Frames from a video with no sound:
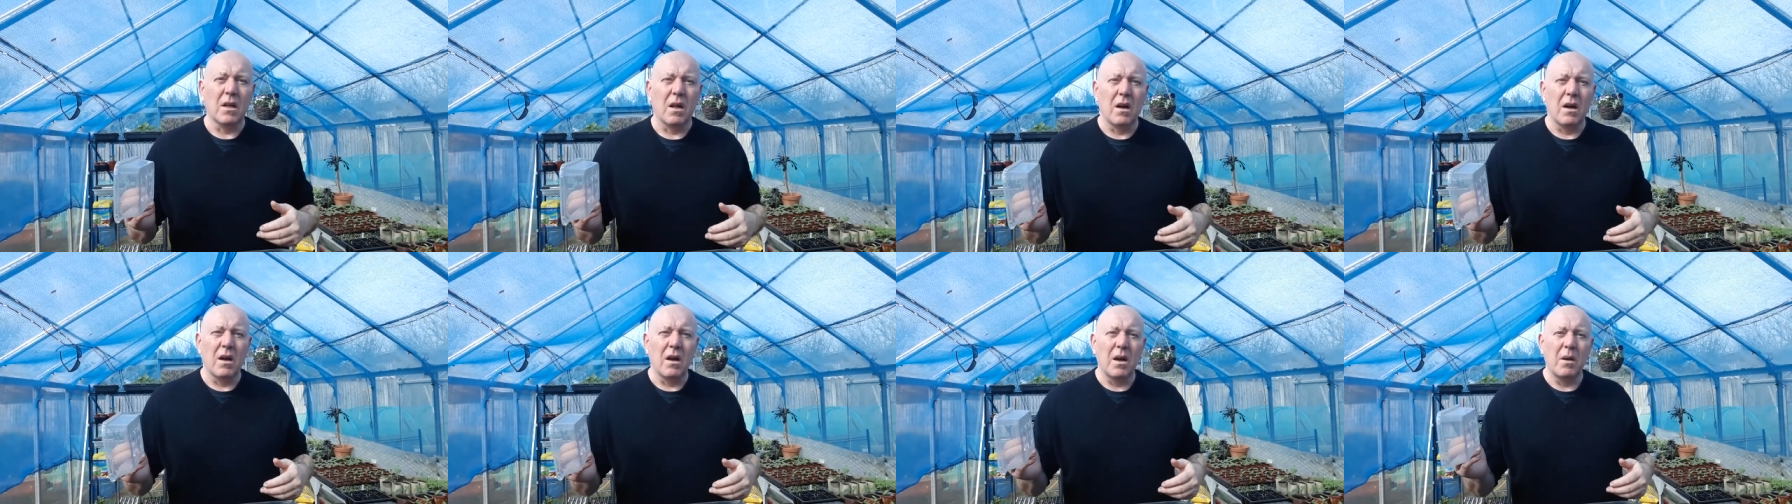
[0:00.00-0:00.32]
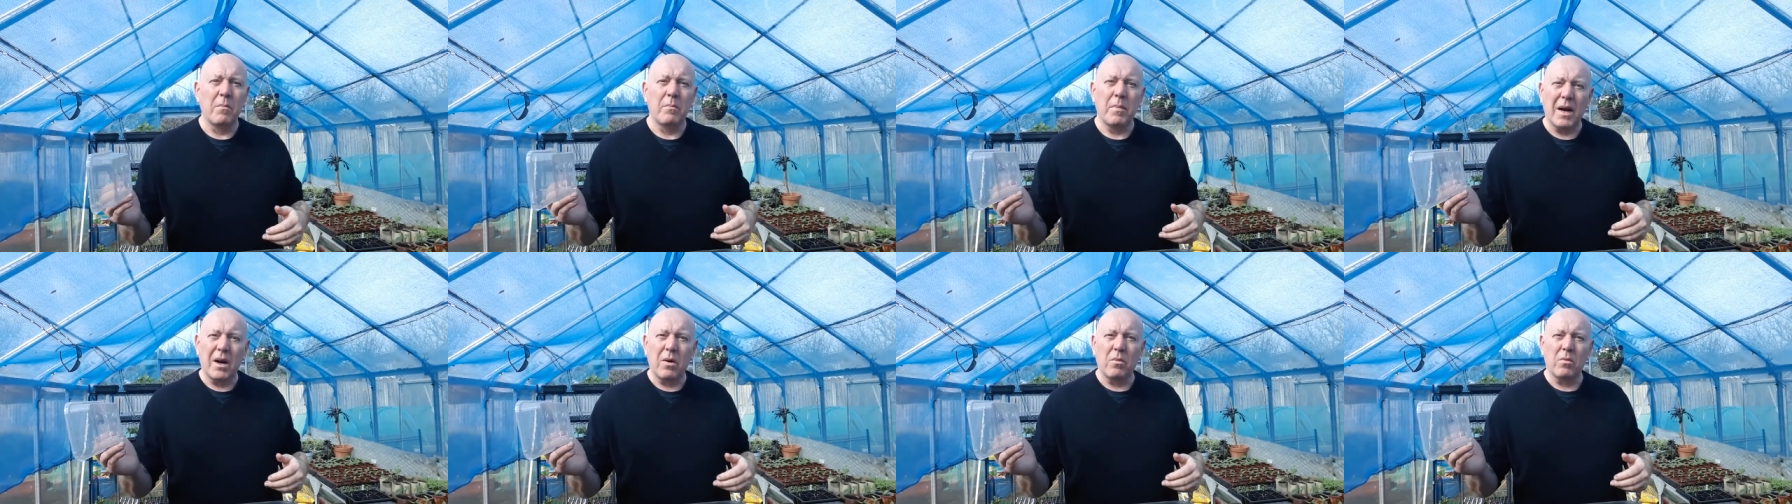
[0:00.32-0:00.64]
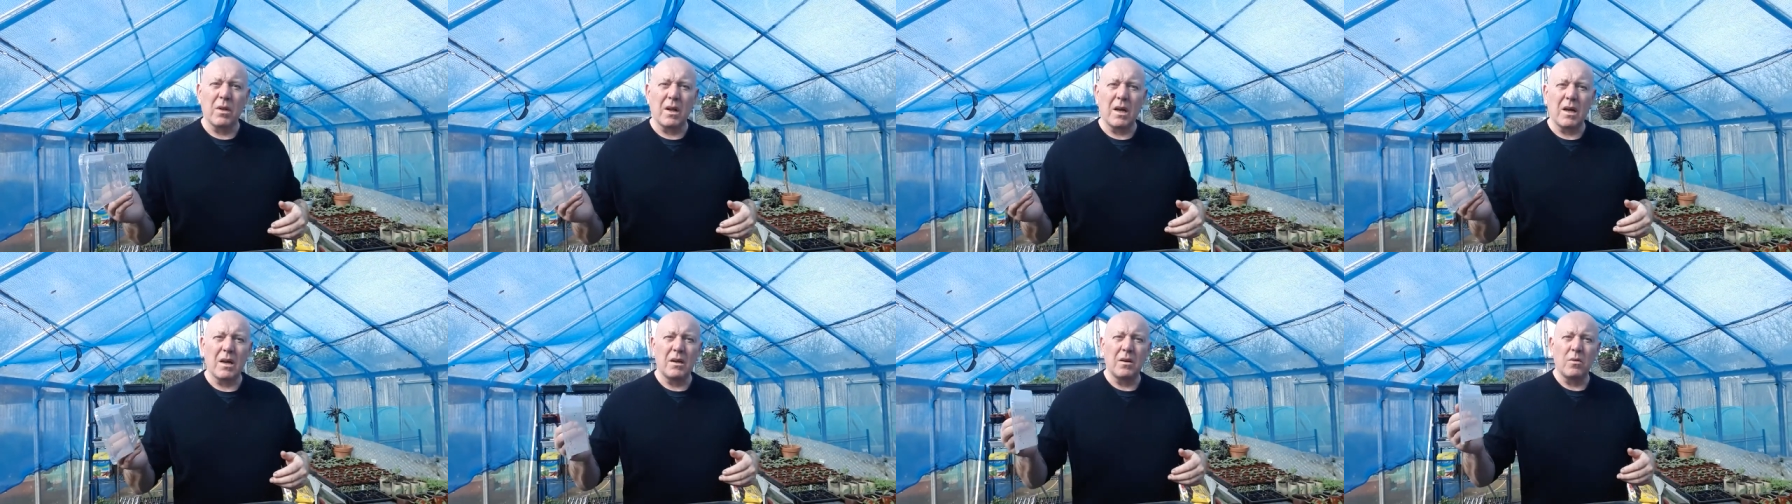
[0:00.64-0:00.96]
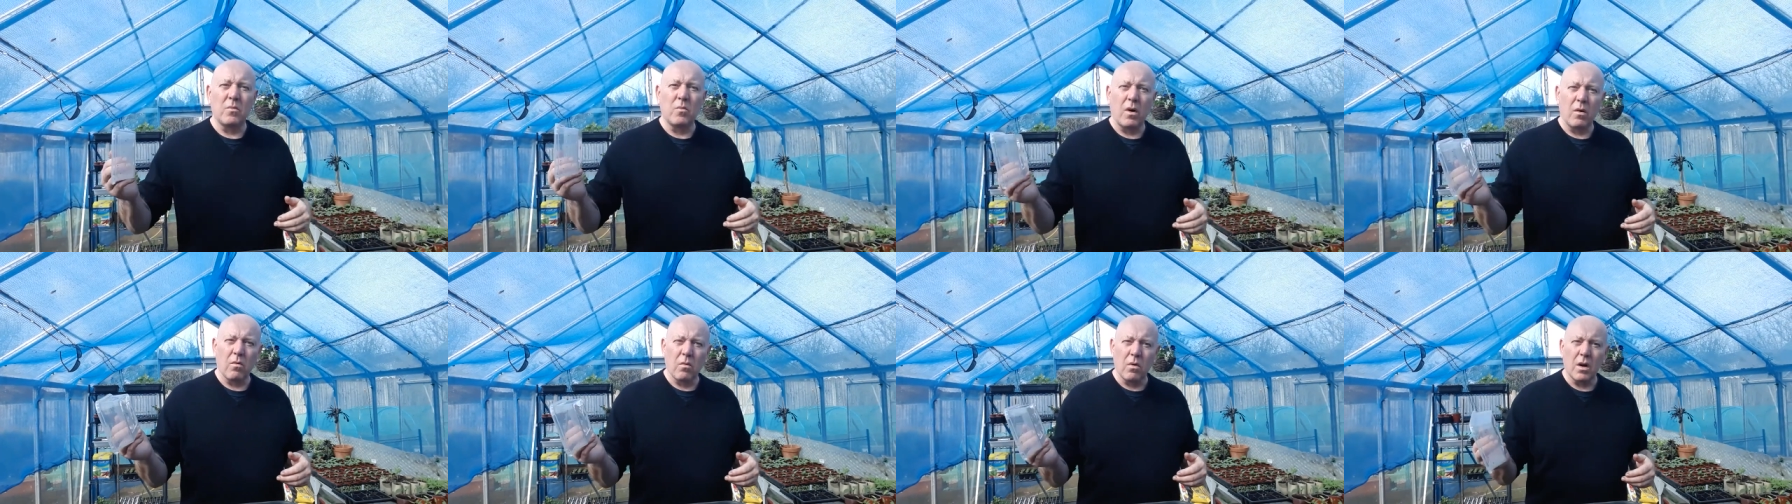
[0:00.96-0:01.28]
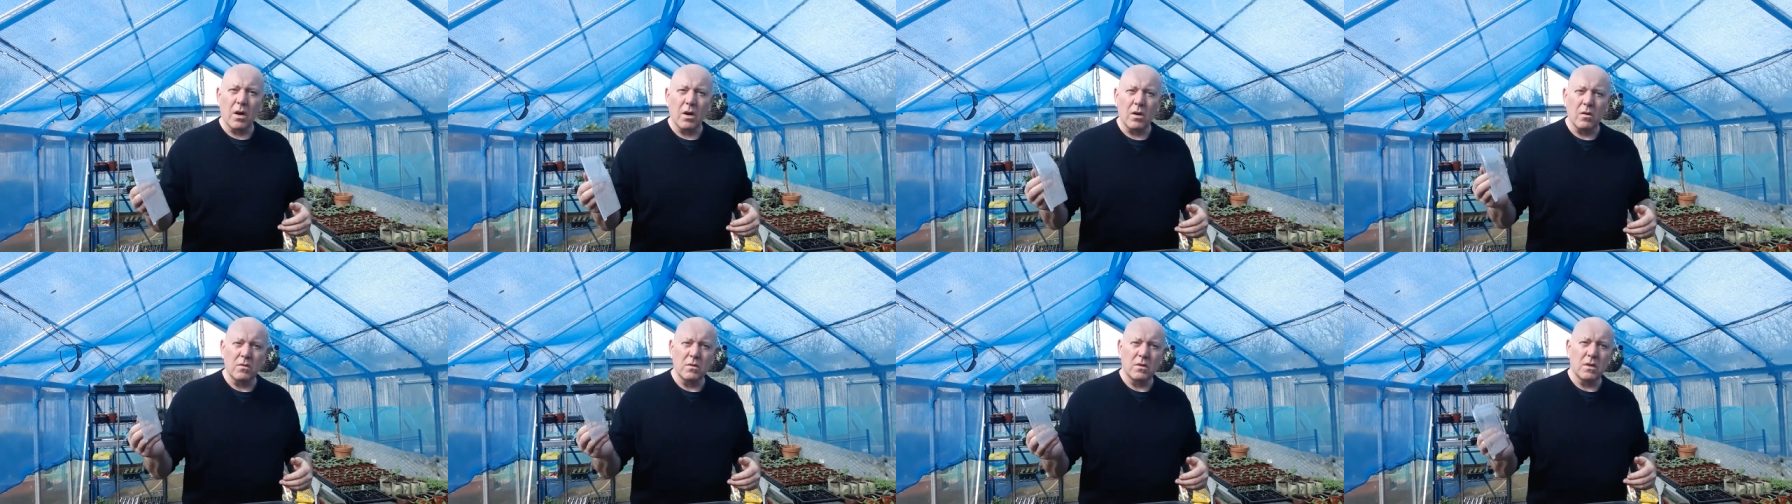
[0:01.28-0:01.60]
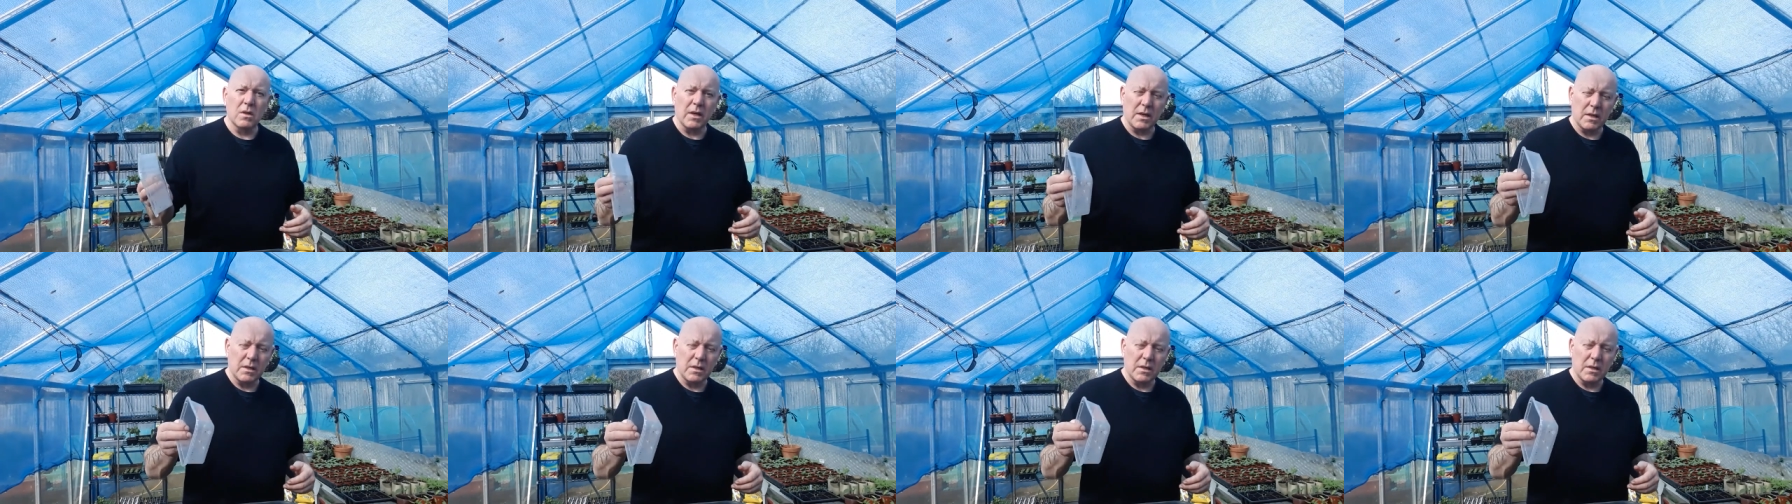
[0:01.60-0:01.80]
like Poundland, Wilko's,